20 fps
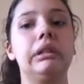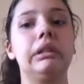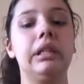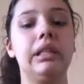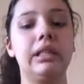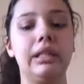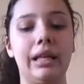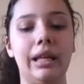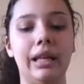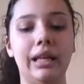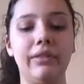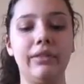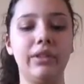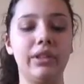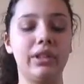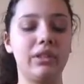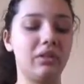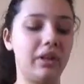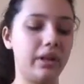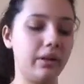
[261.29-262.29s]
Is that
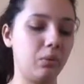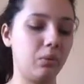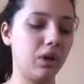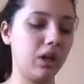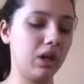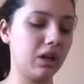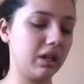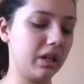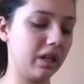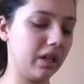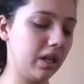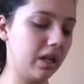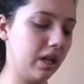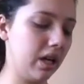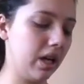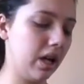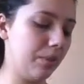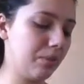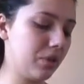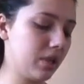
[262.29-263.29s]
even the right word?
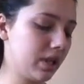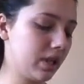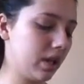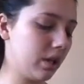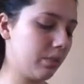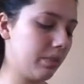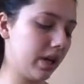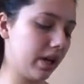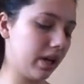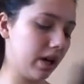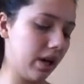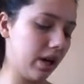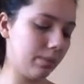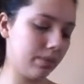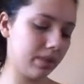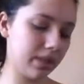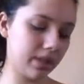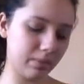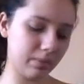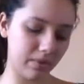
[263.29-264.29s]
I'm just gonna pick
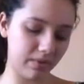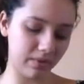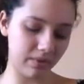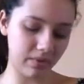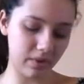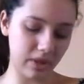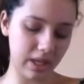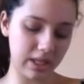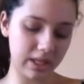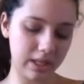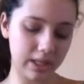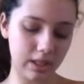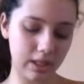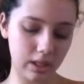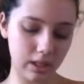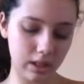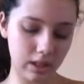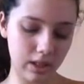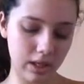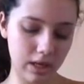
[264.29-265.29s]
up some of this
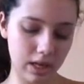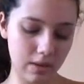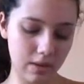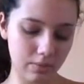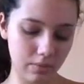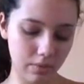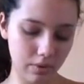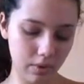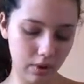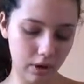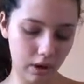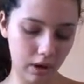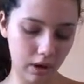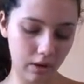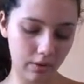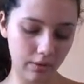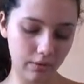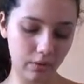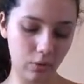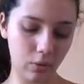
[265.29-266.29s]
deep
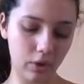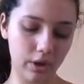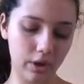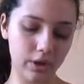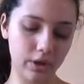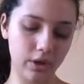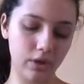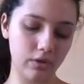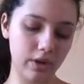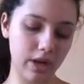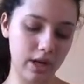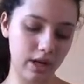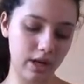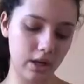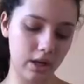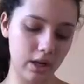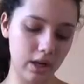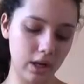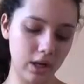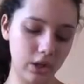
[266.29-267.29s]
forest green,
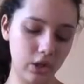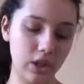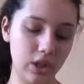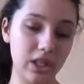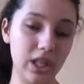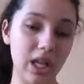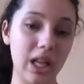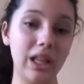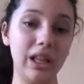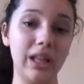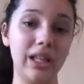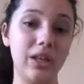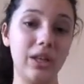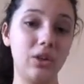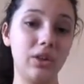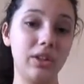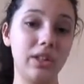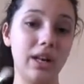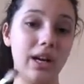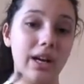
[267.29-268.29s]
just a
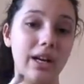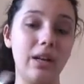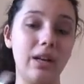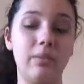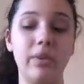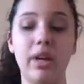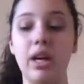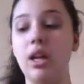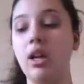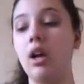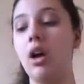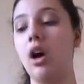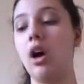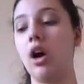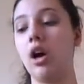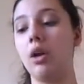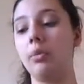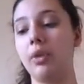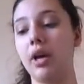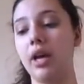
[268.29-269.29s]
little tiny bit
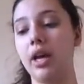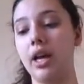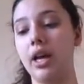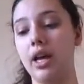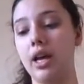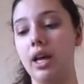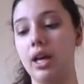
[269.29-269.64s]
on my